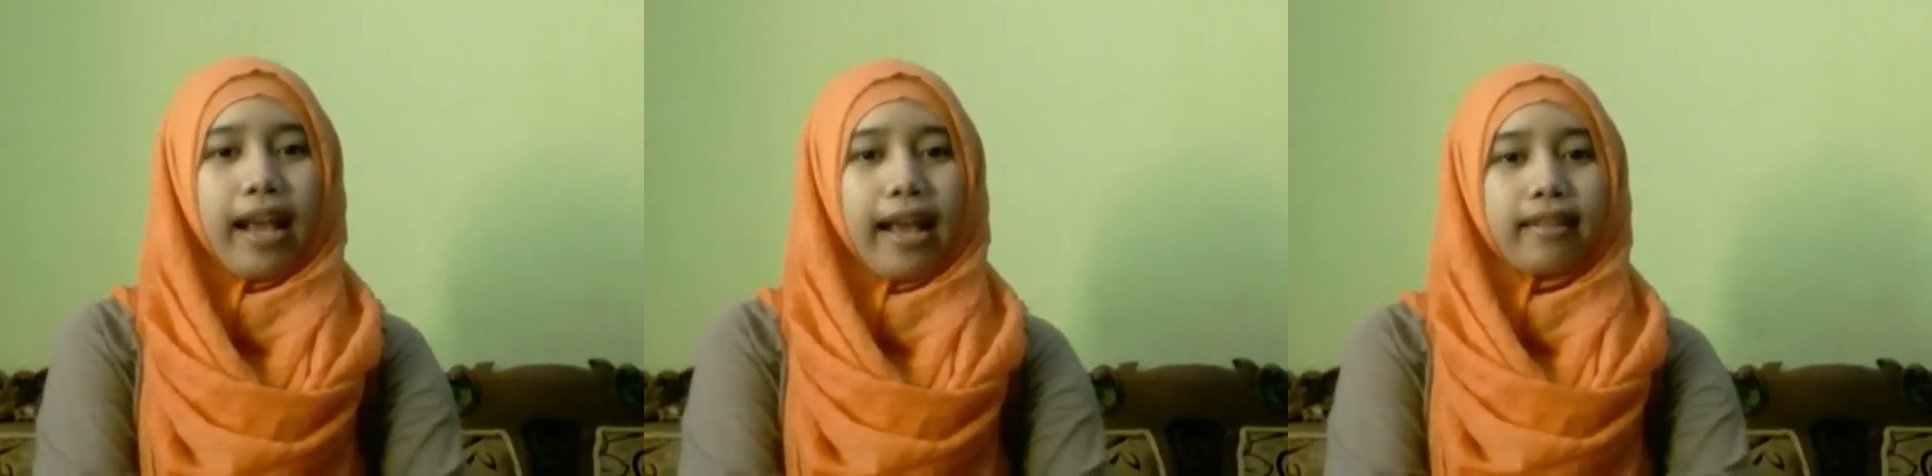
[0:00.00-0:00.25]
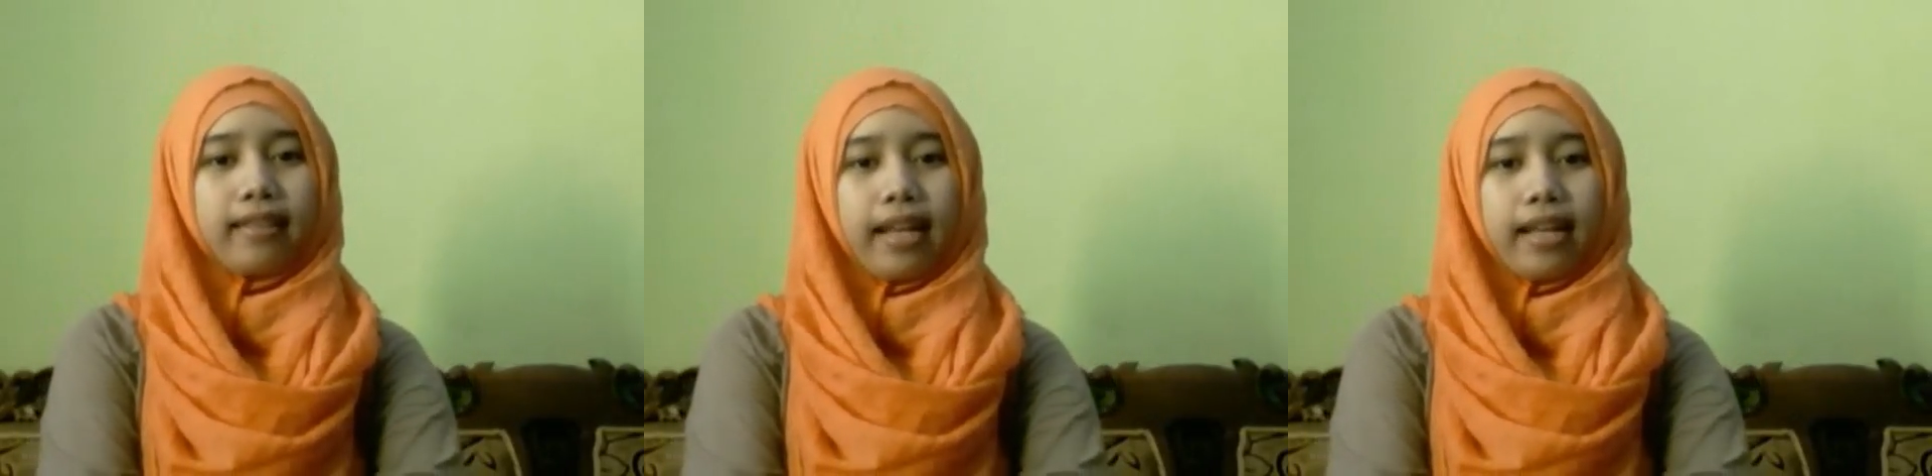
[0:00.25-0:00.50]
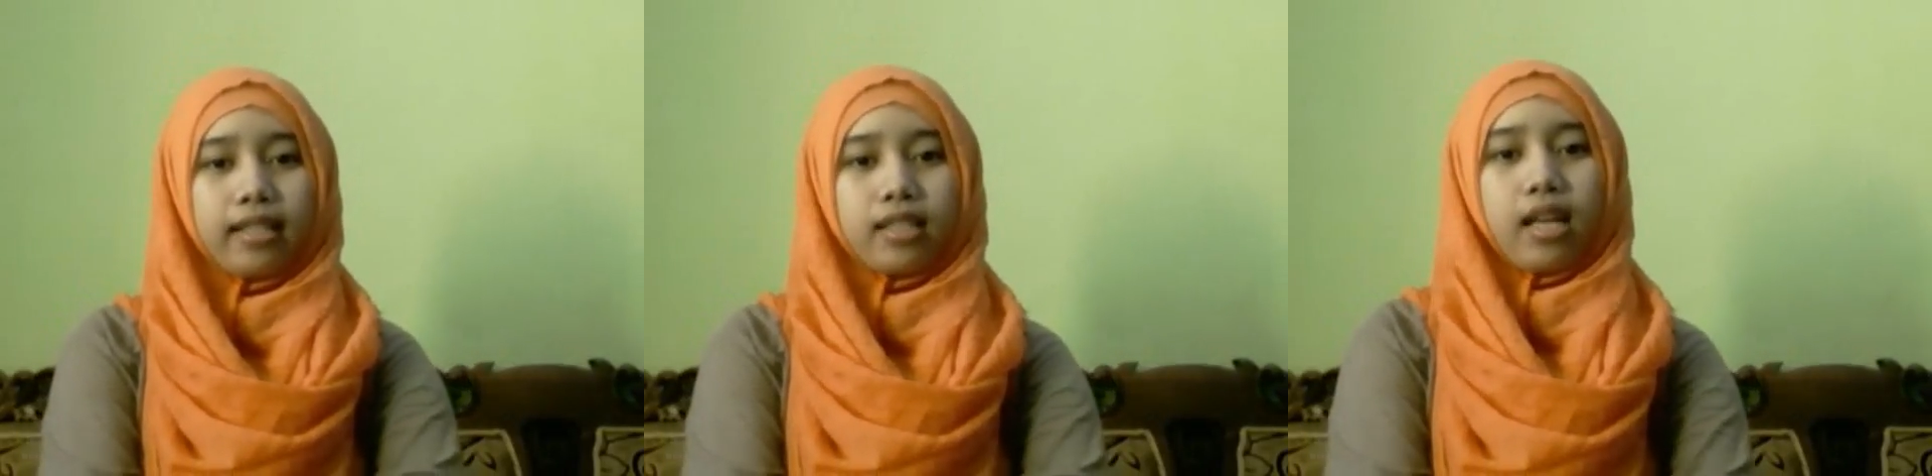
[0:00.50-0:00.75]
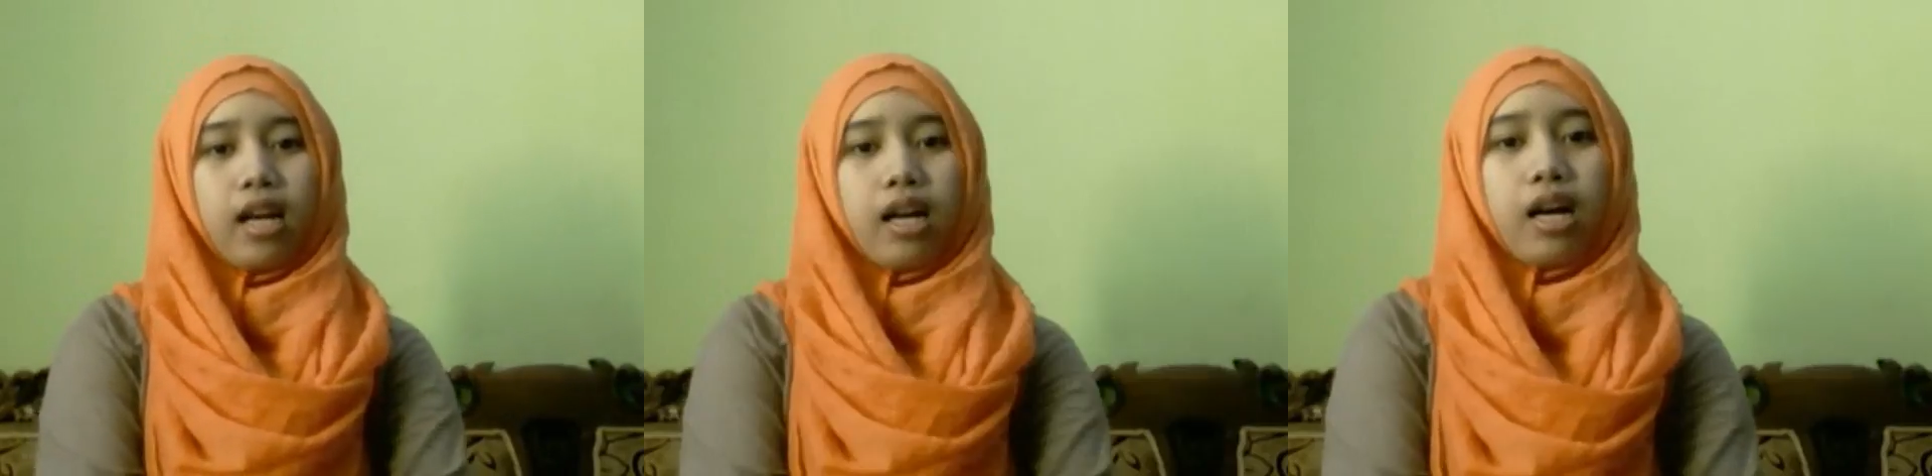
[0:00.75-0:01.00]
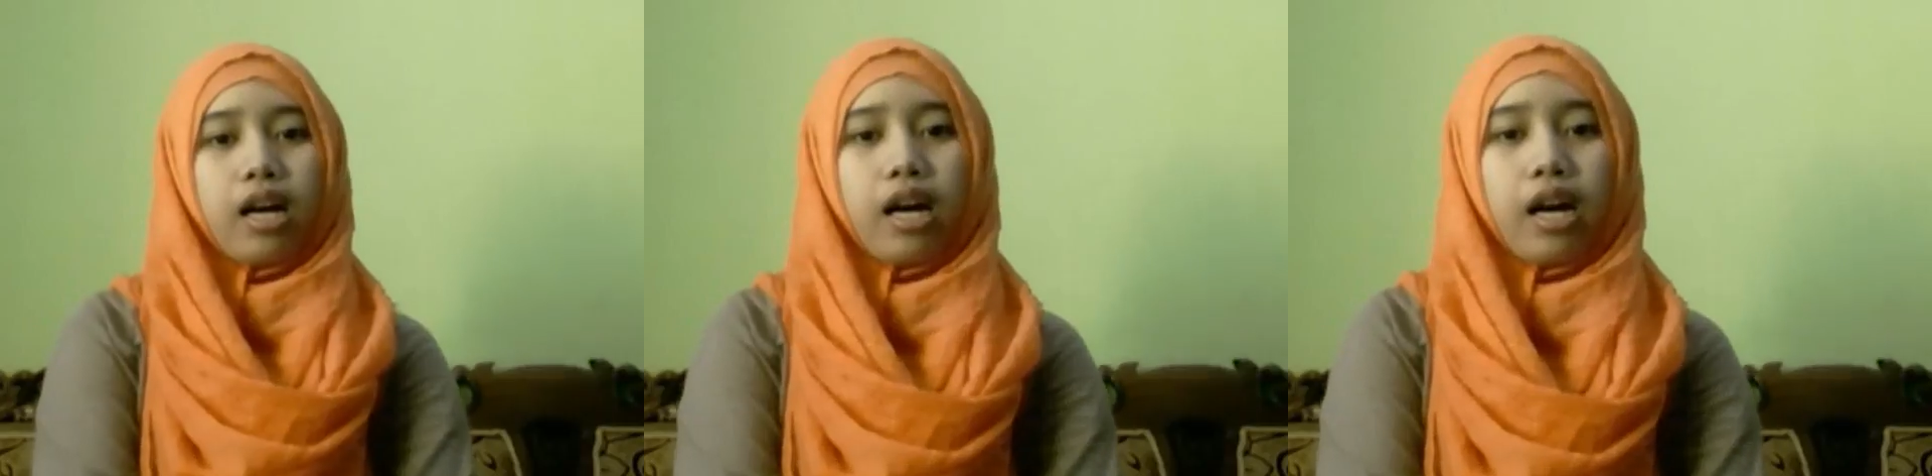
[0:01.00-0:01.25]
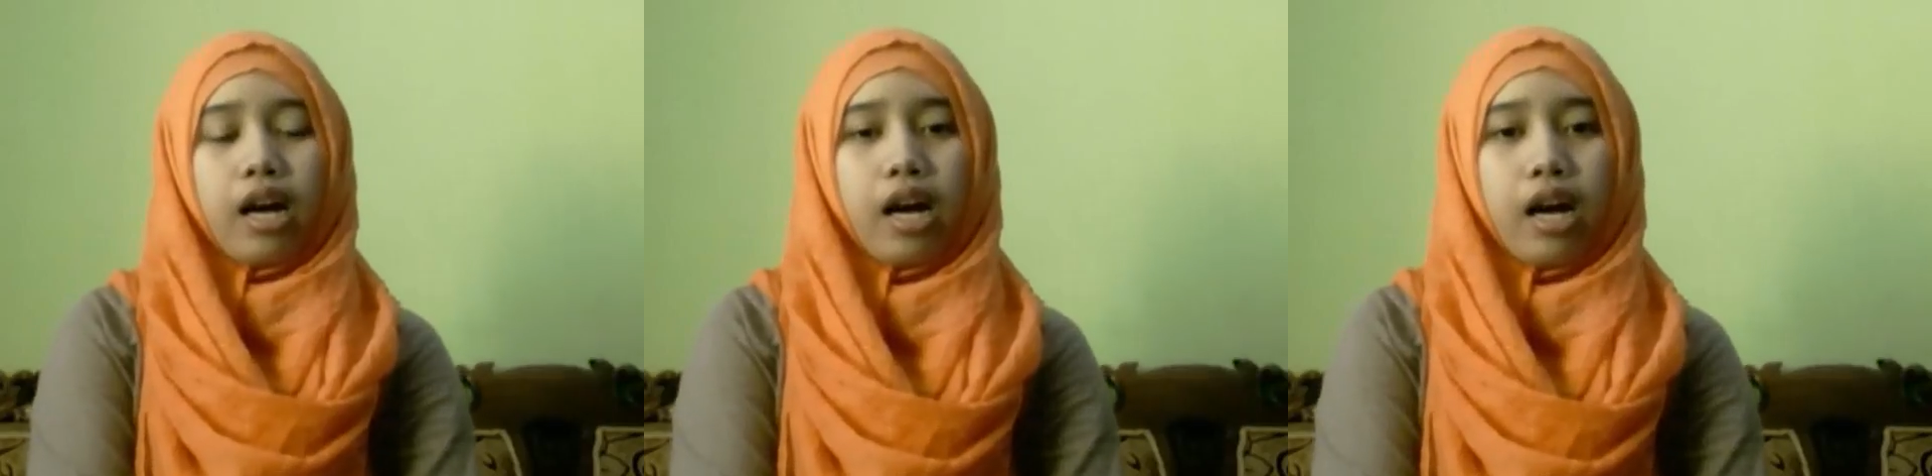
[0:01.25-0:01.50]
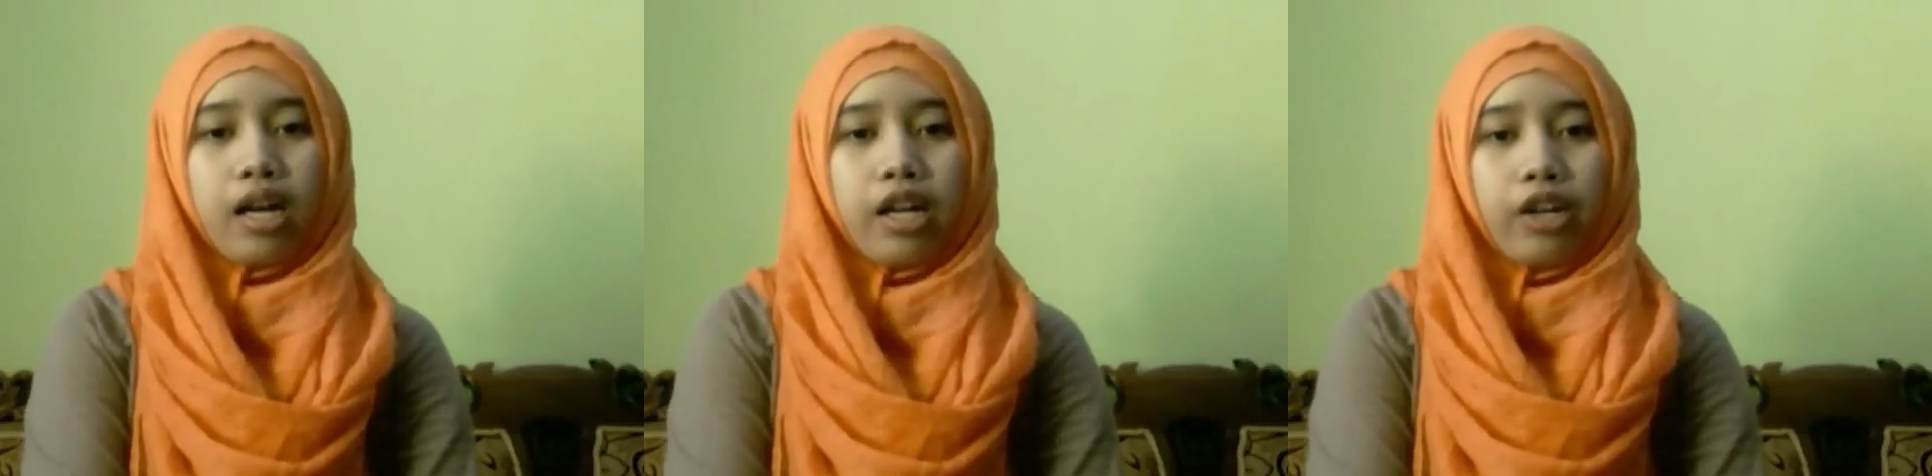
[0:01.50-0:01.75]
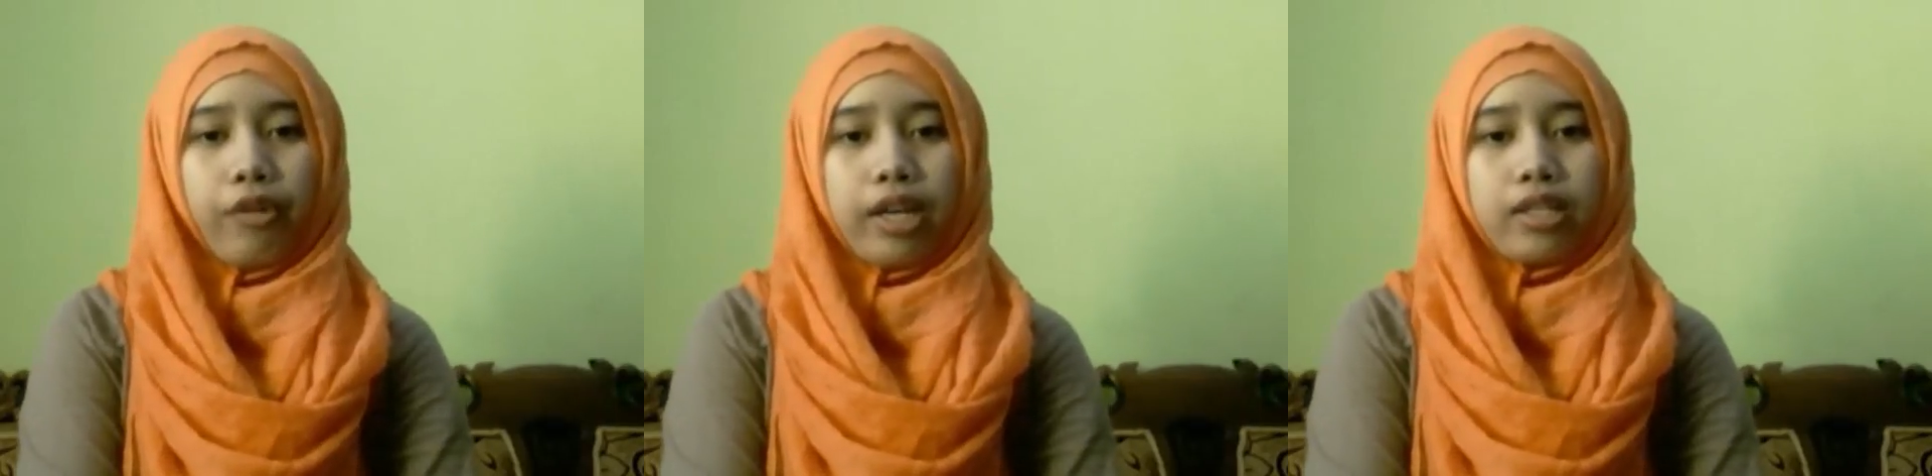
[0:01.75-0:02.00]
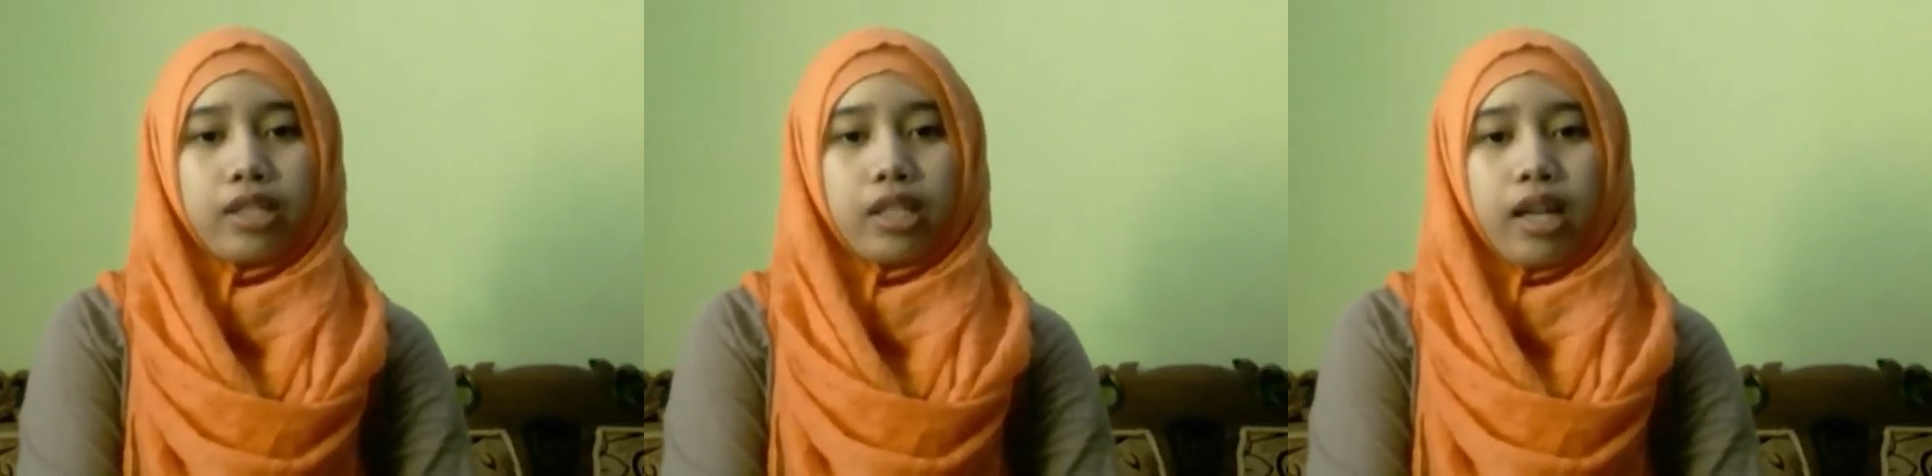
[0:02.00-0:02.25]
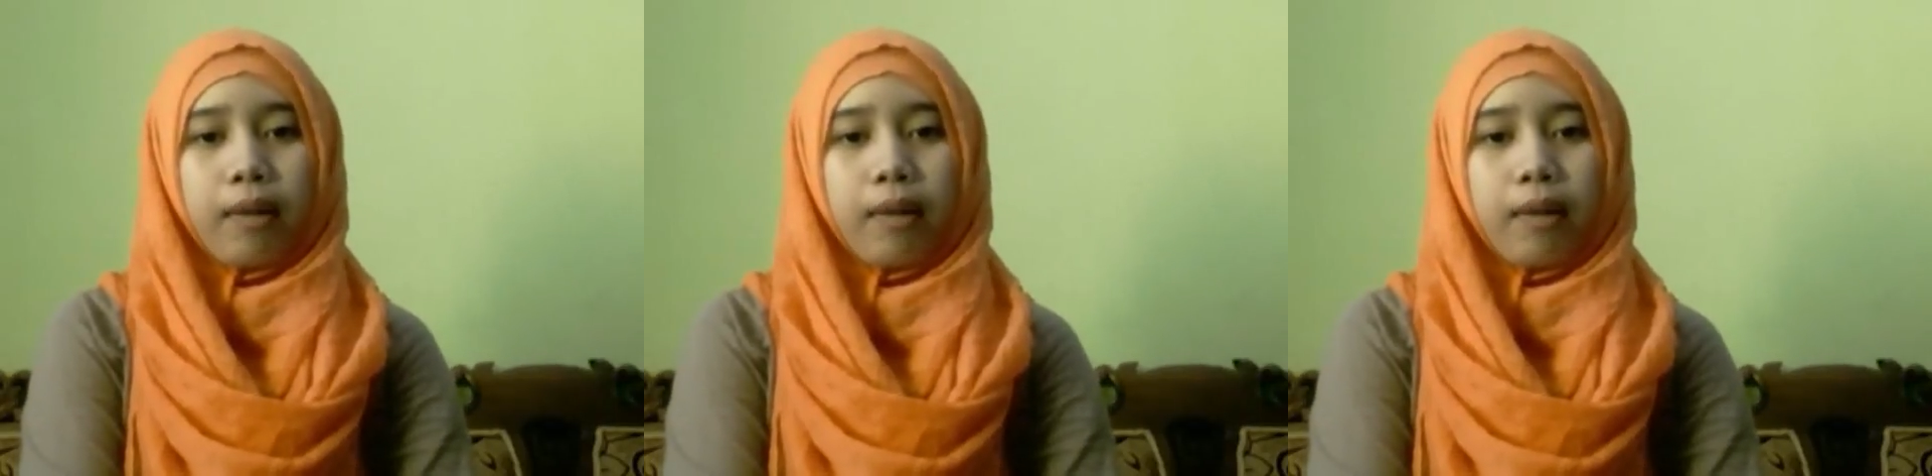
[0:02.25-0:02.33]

And next, question